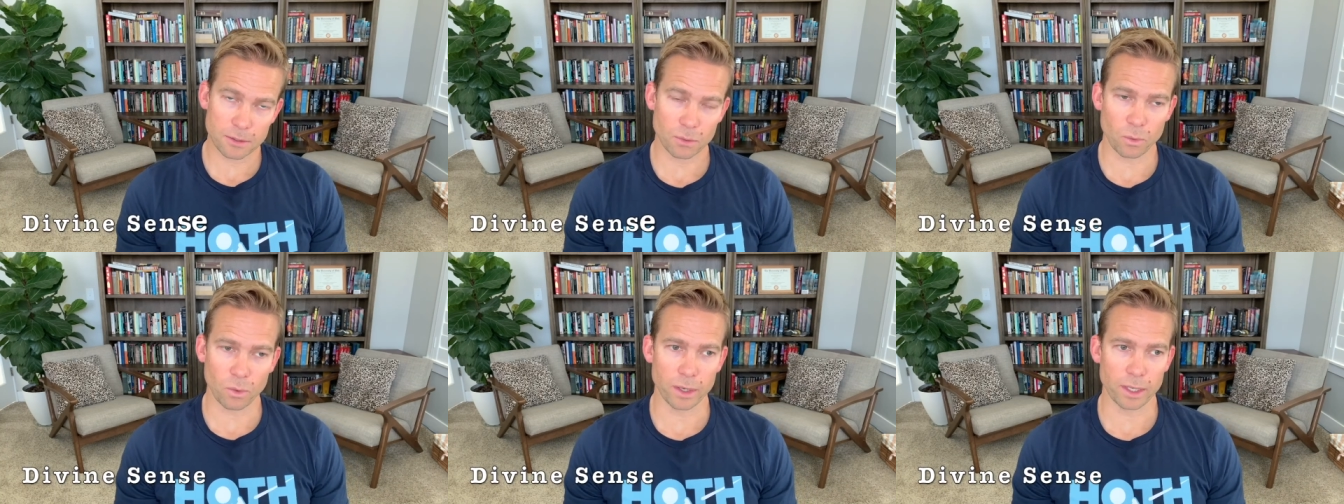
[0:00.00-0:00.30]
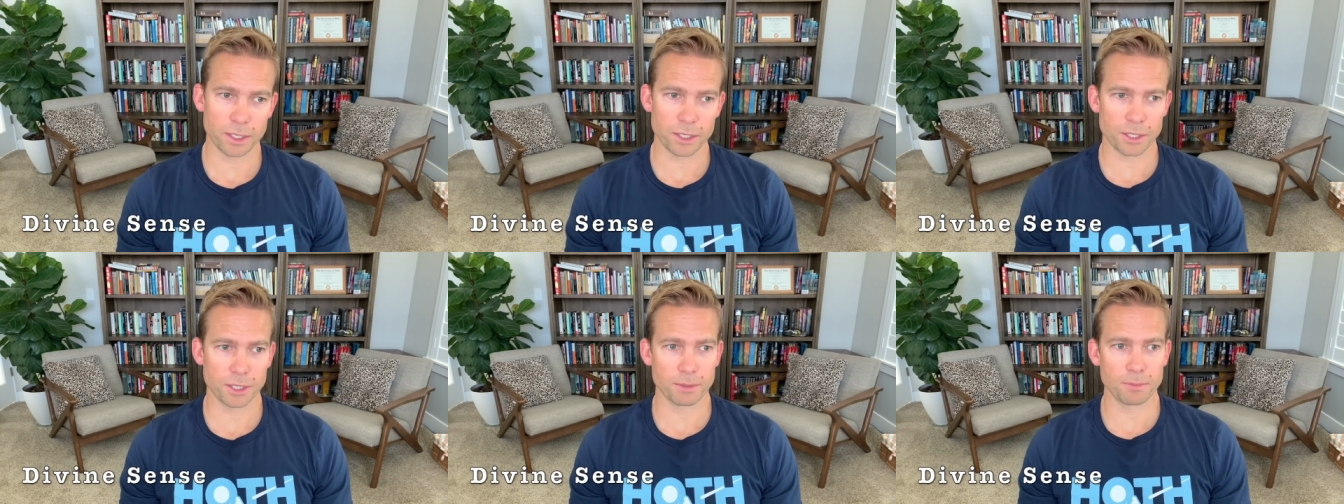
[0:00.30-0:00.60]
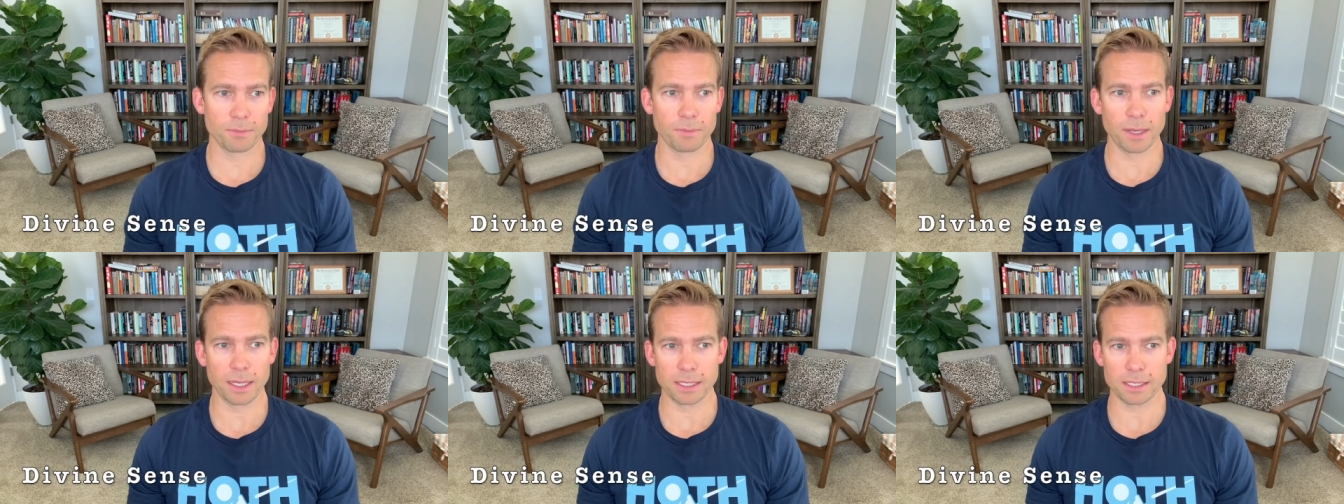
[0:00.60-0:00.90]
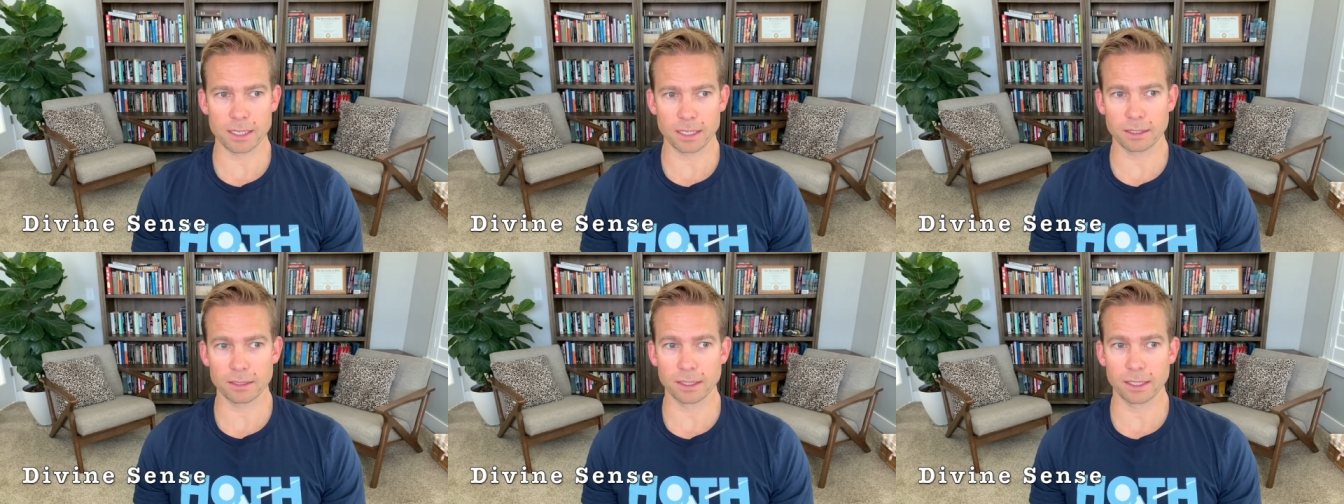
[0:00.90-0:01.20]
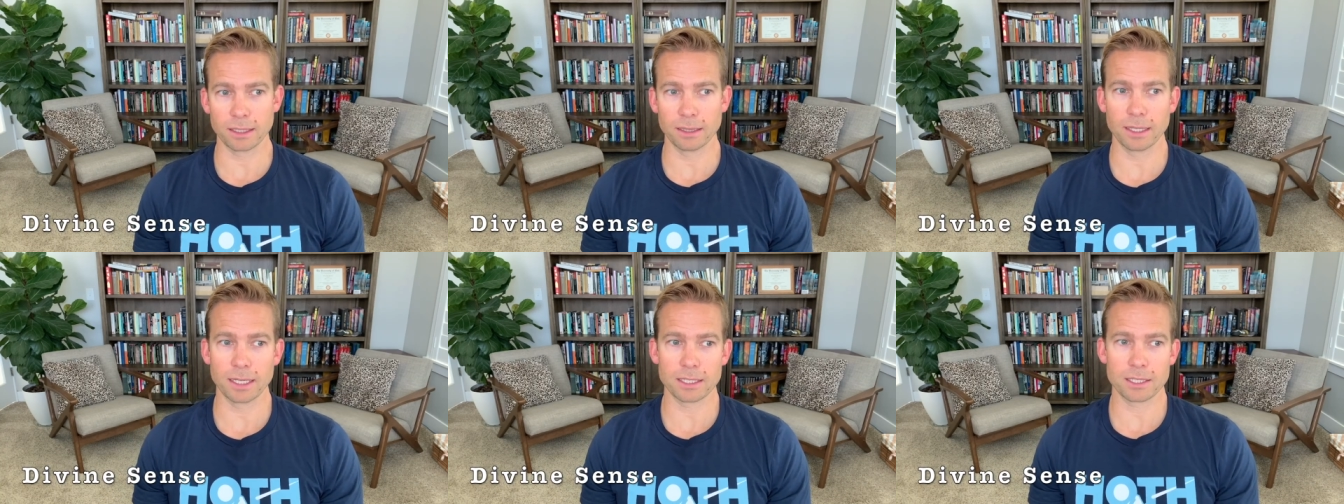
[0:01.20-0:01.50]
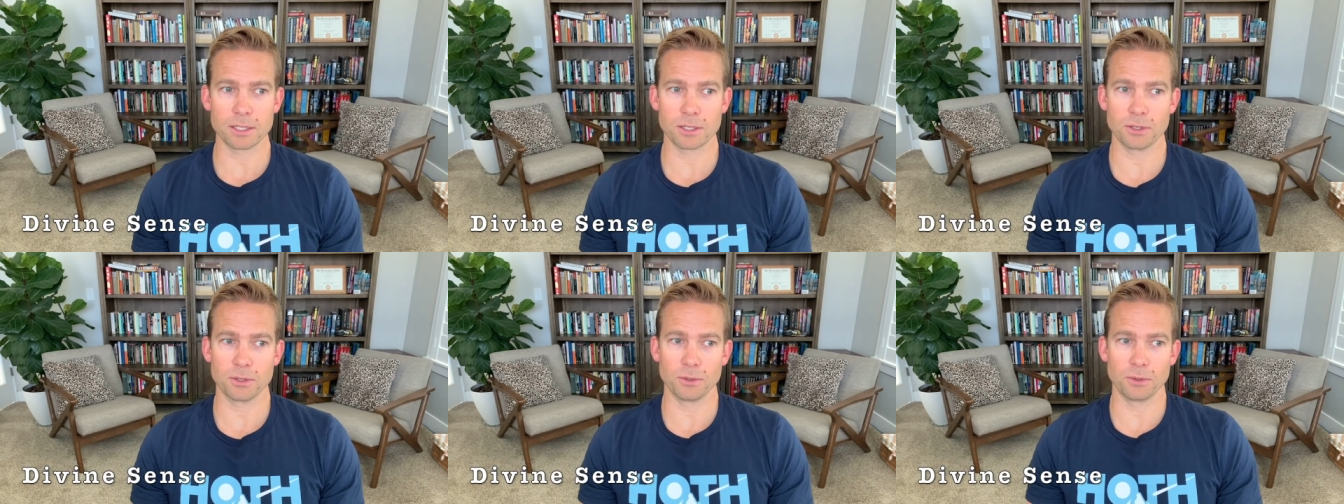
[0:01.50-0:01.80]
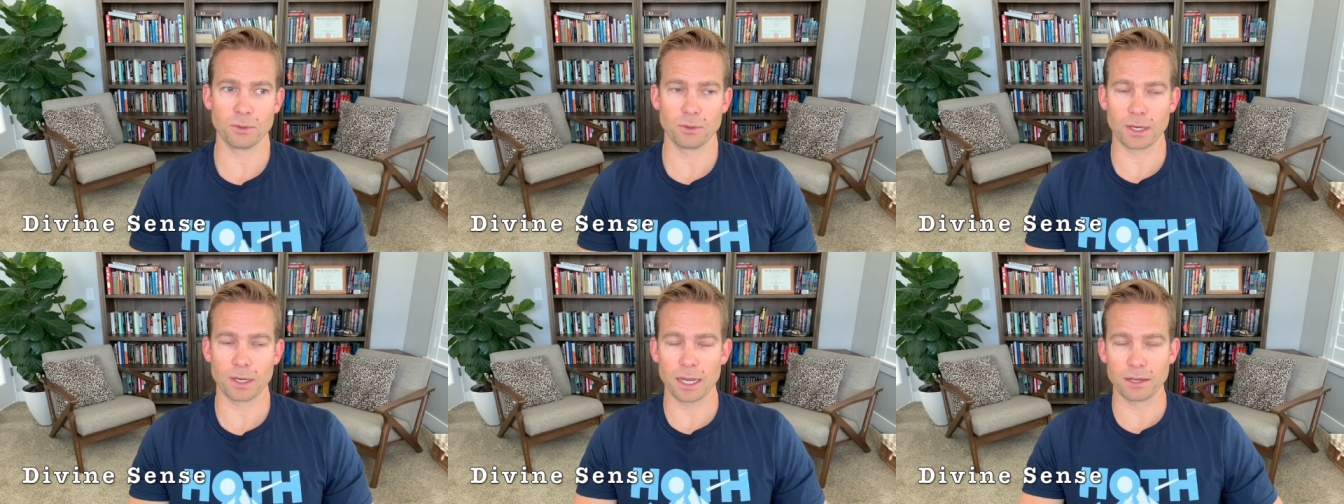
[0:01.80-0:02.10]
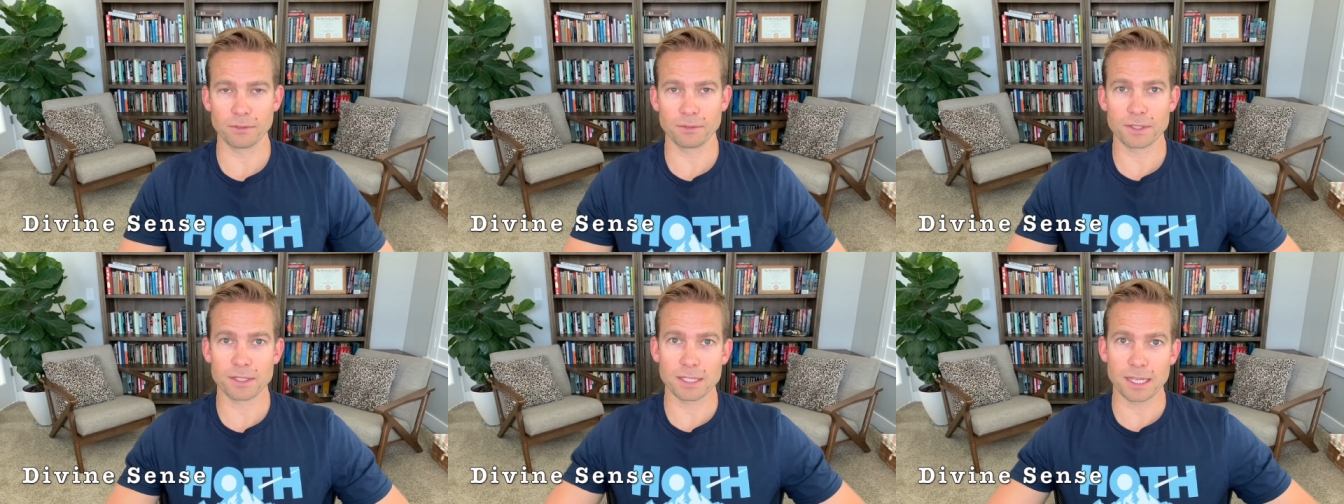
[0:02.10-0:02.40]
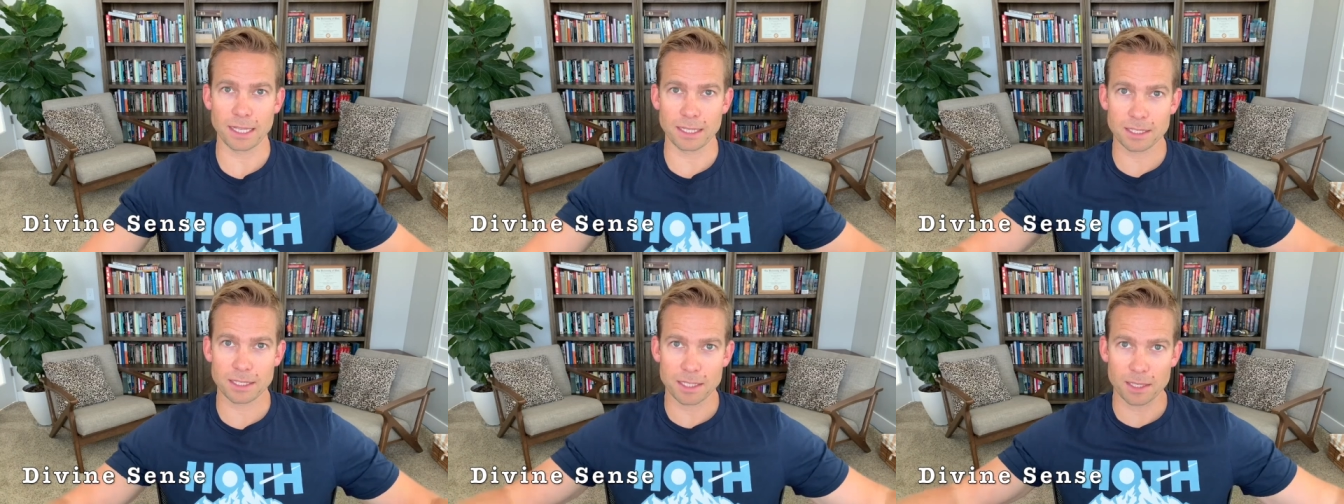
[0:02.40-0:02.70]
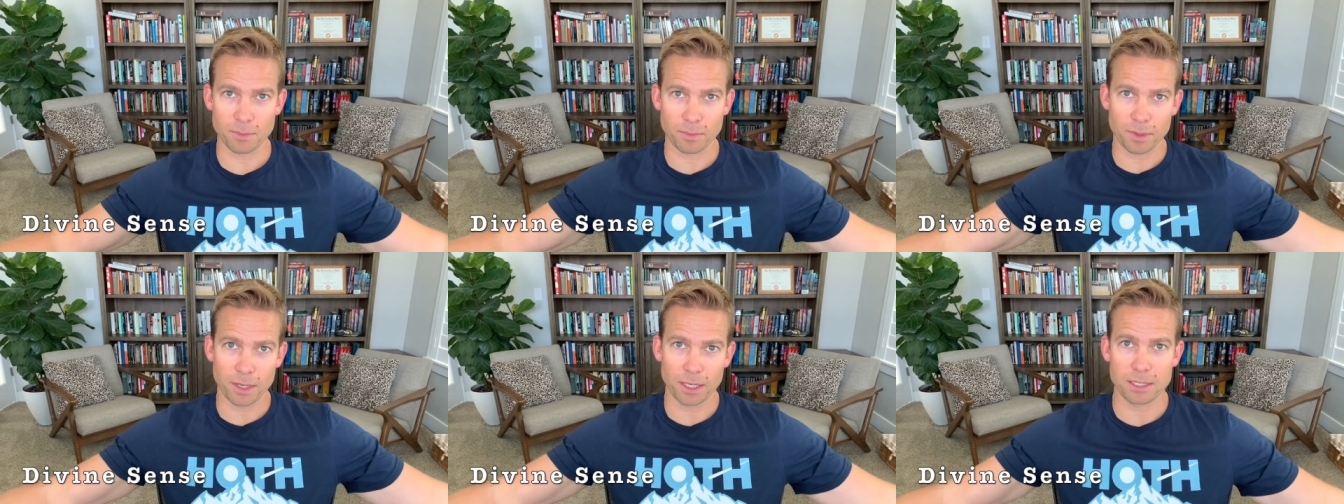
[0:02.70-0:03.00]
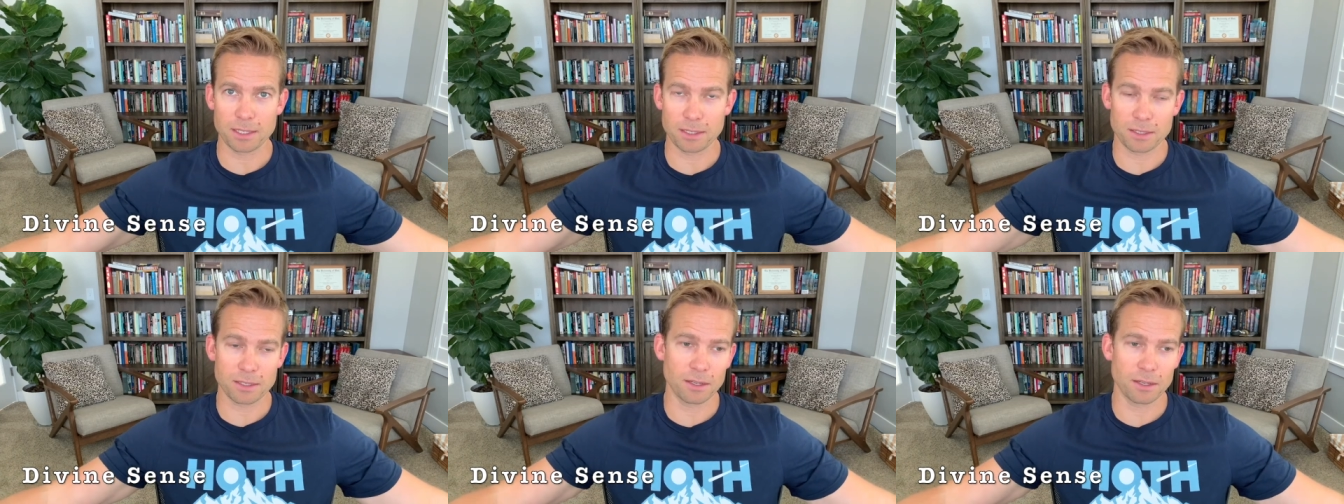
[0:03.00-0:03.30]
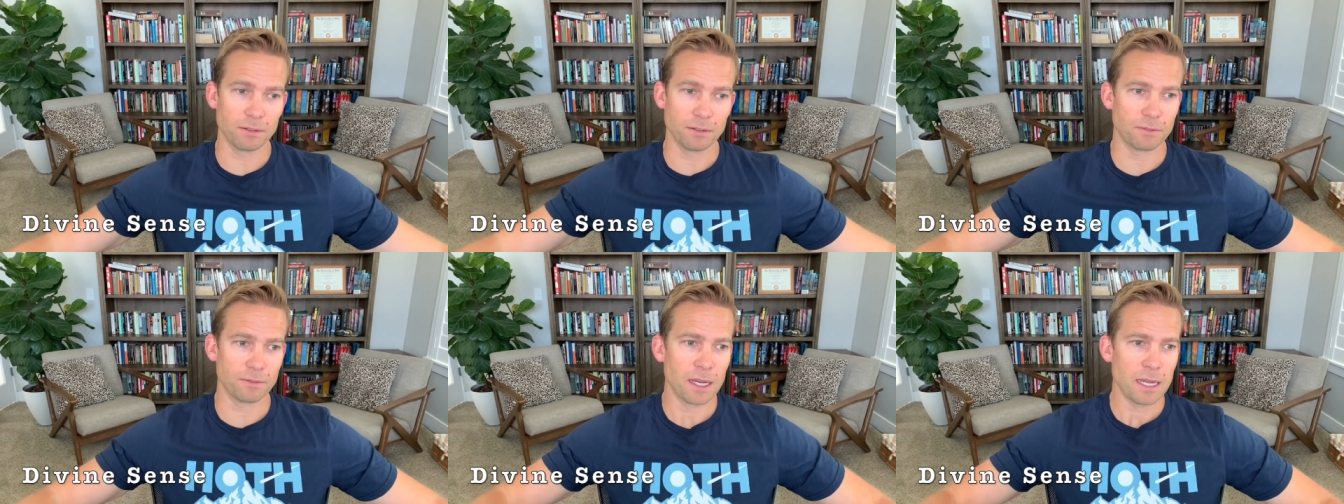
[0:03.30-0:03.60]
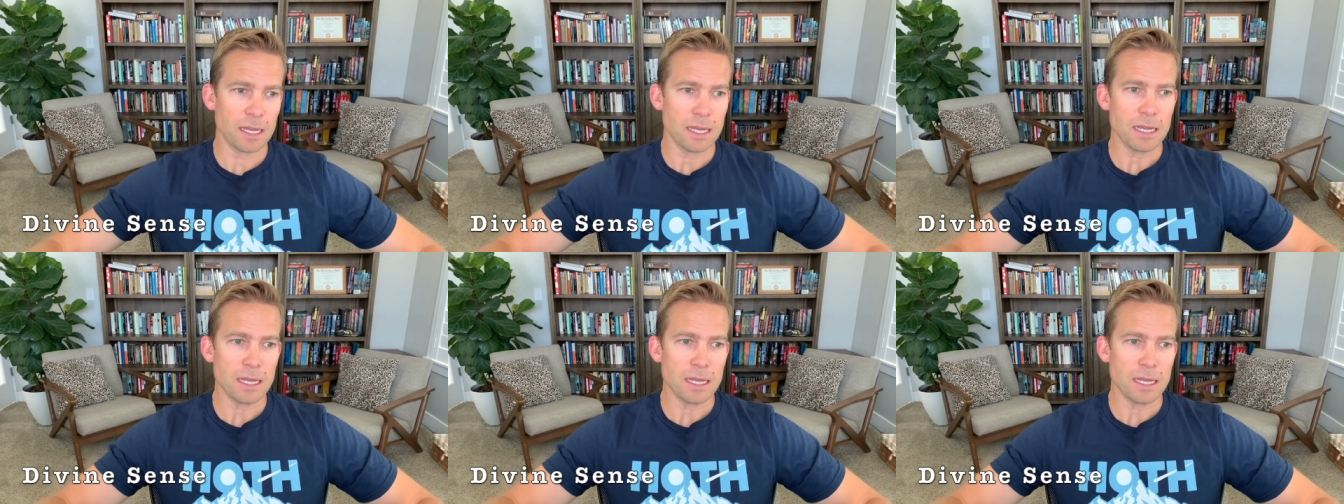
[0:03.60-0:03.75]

which basically lets you kind of sense the presence of